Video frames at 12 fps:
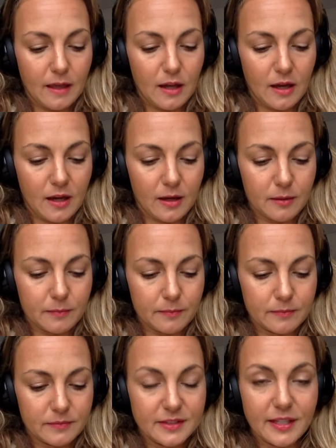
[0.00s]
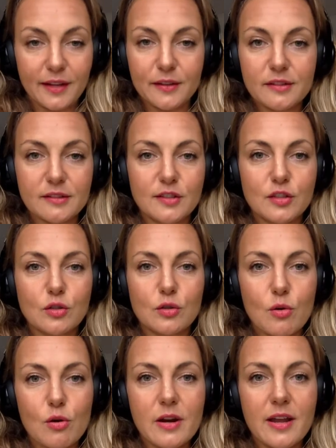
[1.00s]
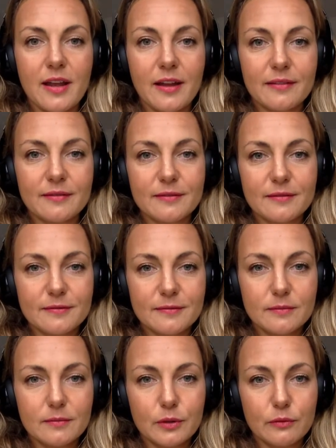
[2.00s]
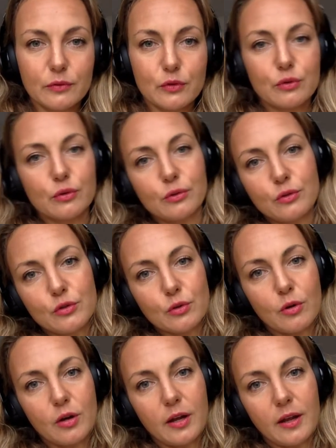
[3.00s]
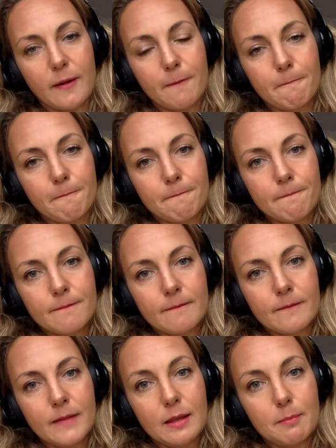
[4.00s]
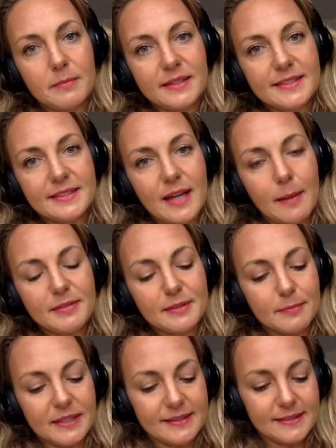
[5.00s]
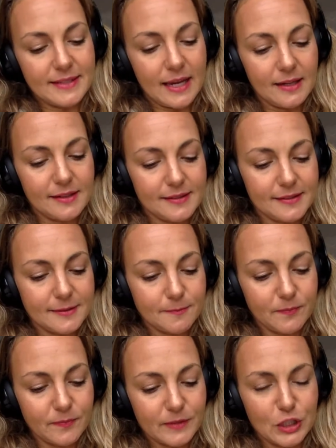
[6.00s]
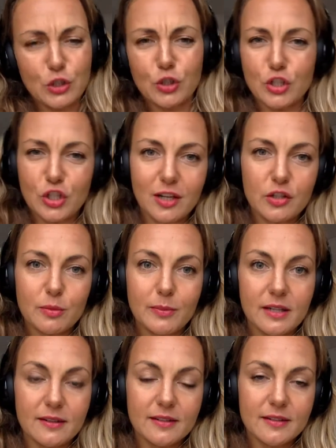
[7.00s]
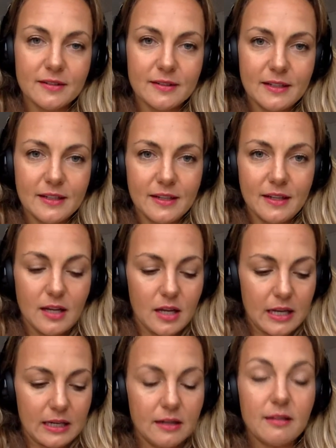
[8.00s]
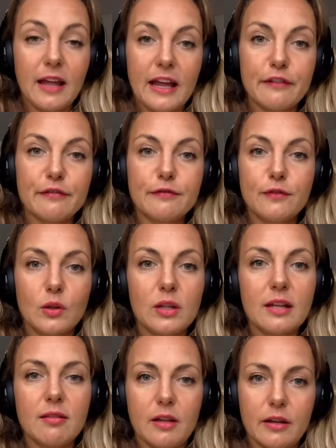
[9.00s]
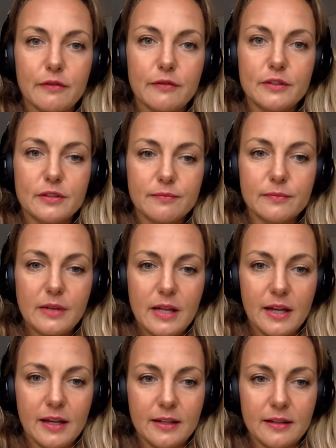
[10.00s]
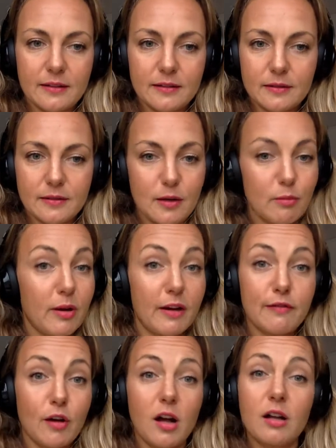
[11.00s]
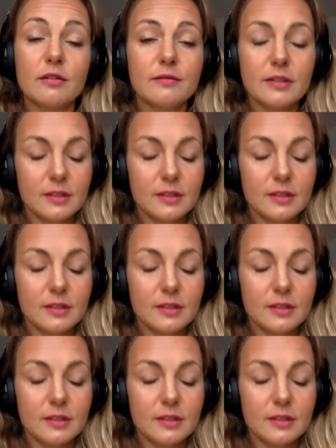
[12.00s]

tells a story of true joy, missteps, mistakes, good judgment, and a life fully lived. And above all,